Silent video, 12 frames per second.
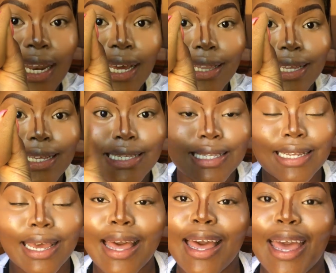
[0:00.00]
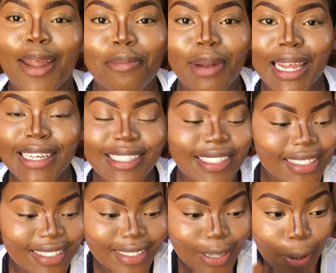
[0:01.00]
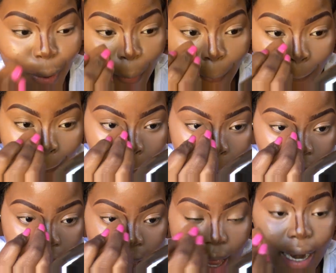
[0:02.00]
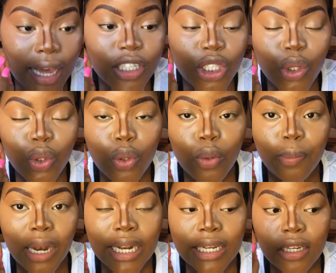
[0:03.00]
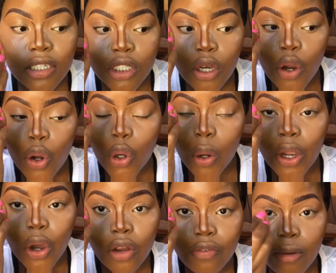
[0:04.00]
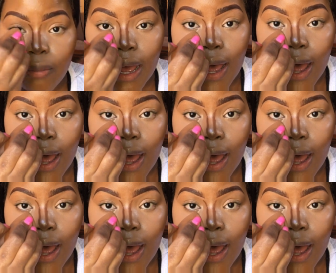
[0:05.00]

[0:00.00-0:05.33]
like this and blend. I like to blend it going on from my